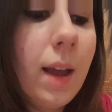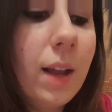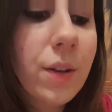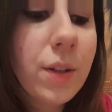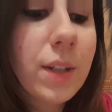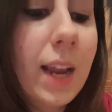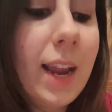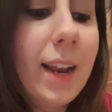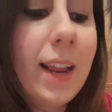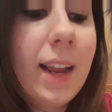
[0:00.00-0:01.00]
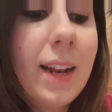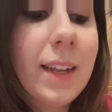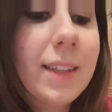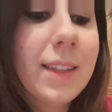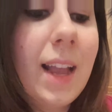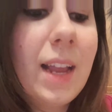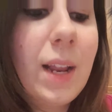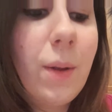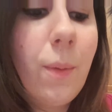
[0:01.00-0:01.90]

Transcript: entertaining and exciting